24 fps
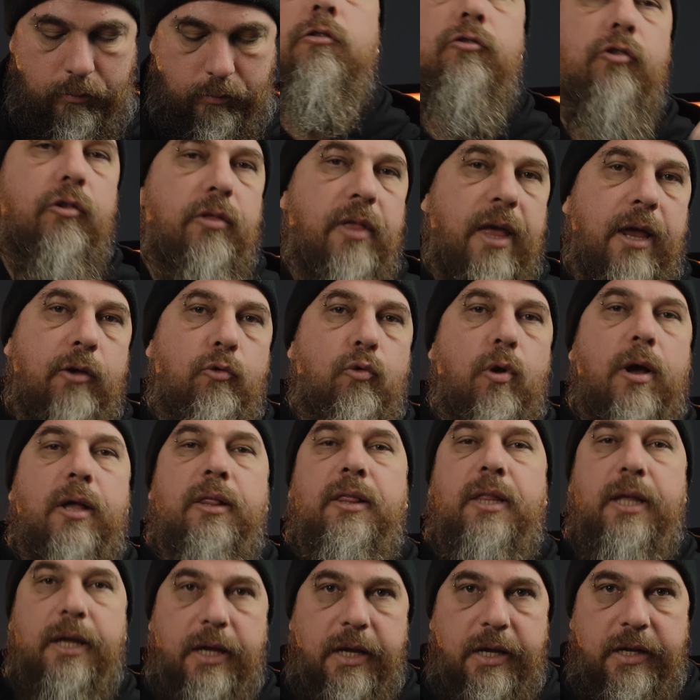So that right
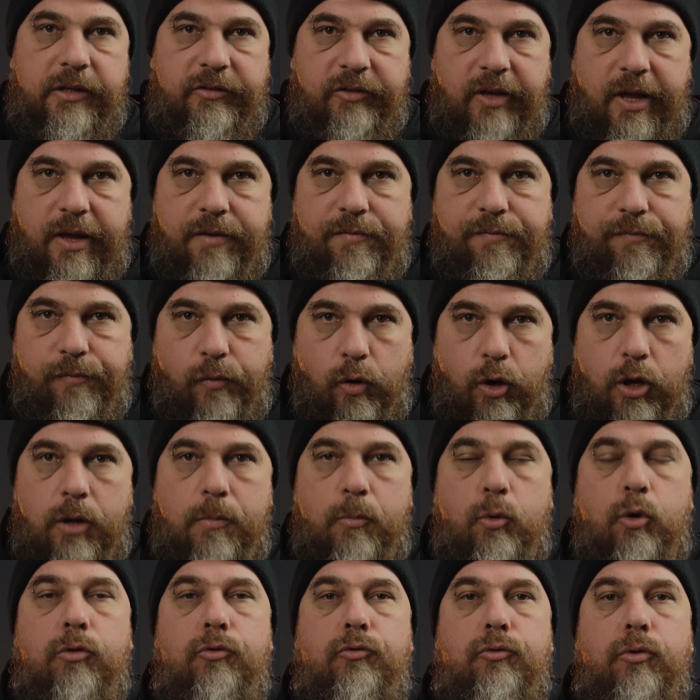there is a volume
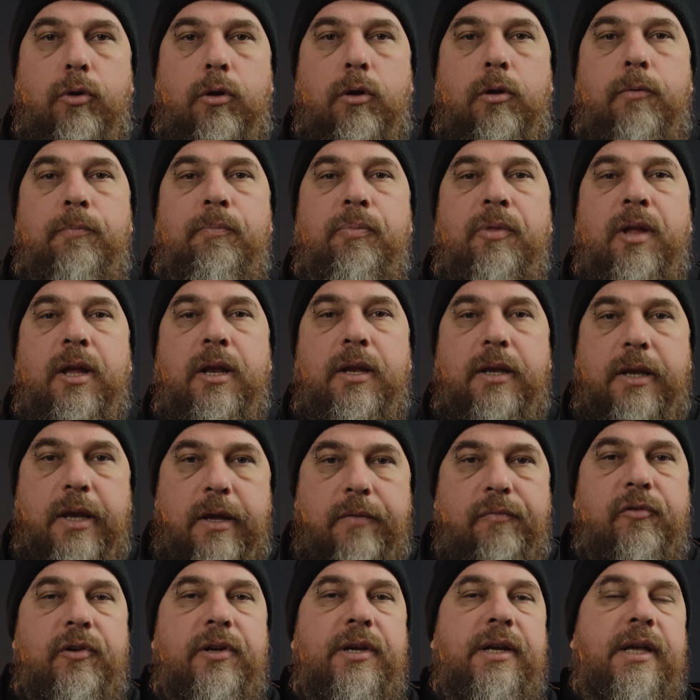control.
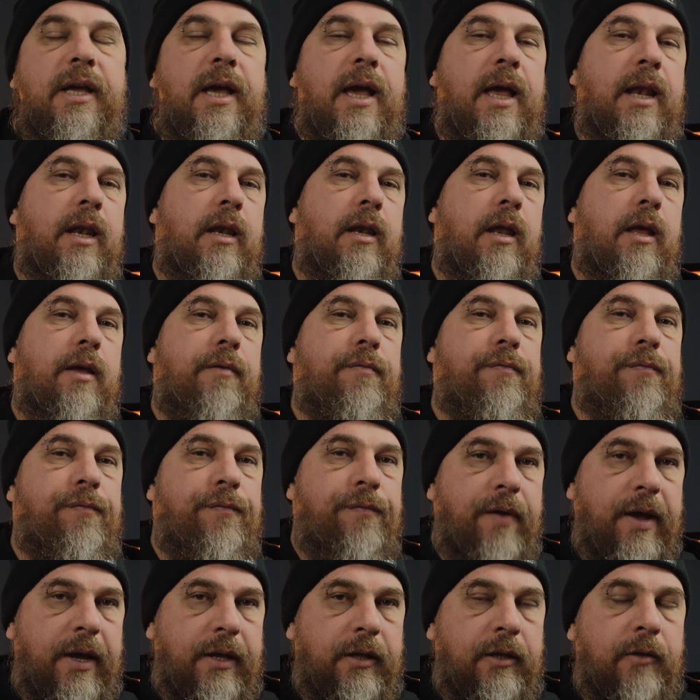Definitely an
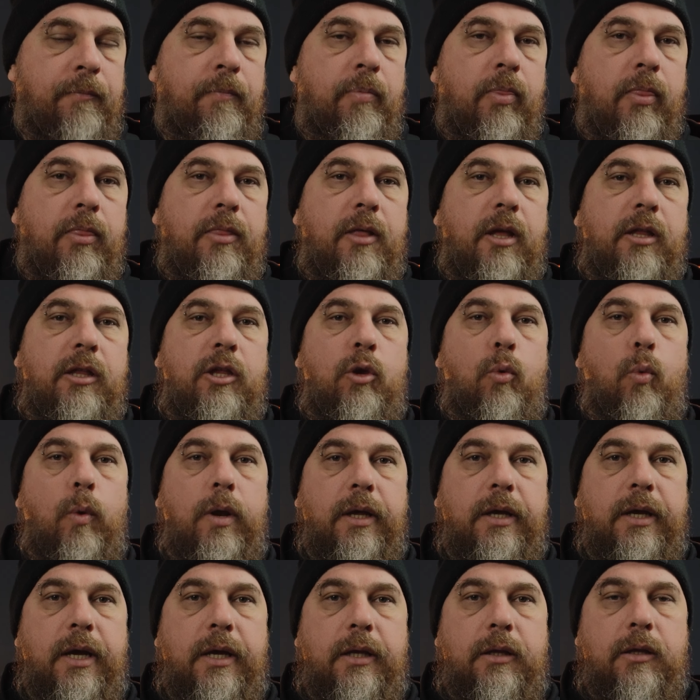effect that you want
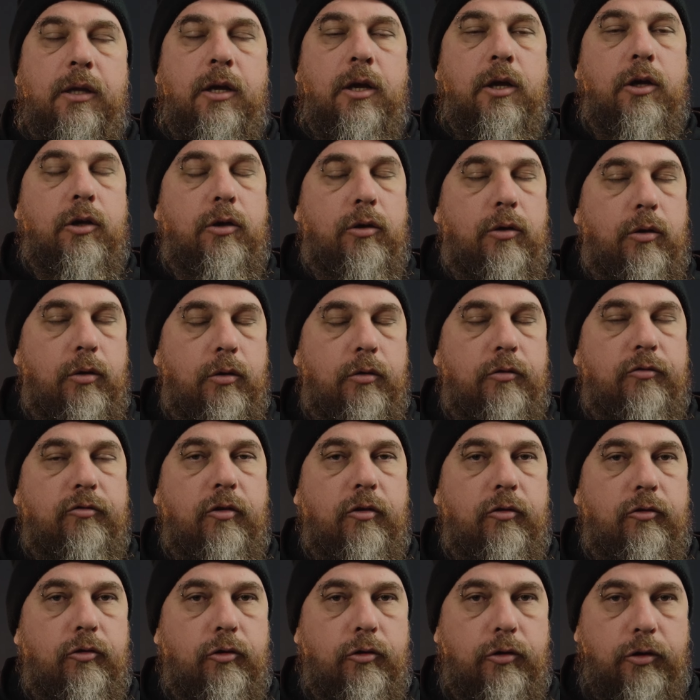to get
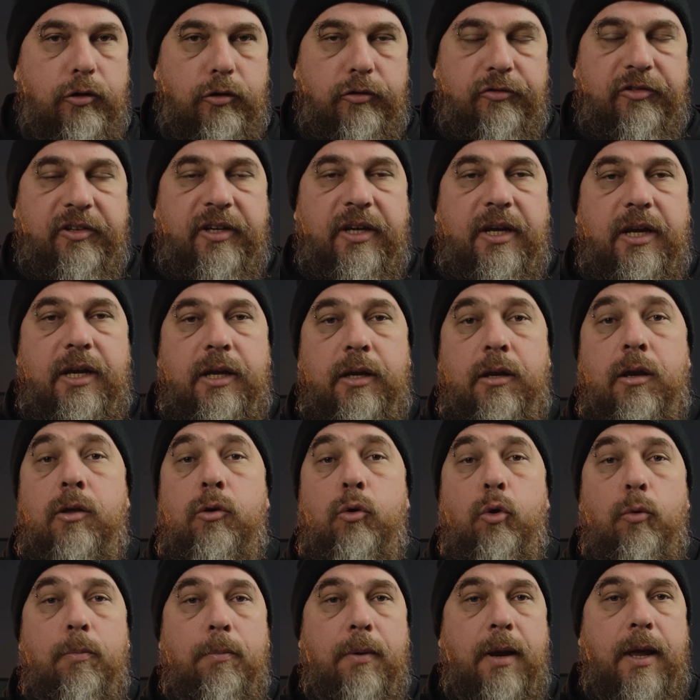used to using in
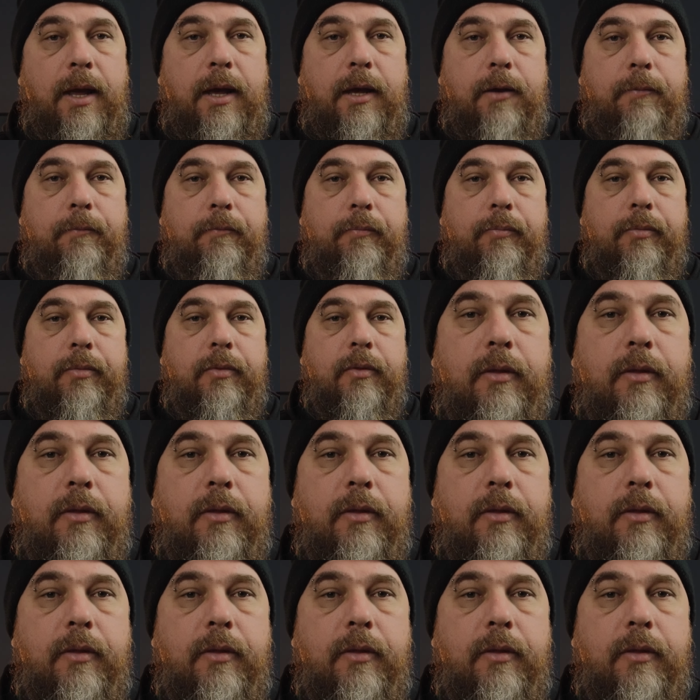your playing.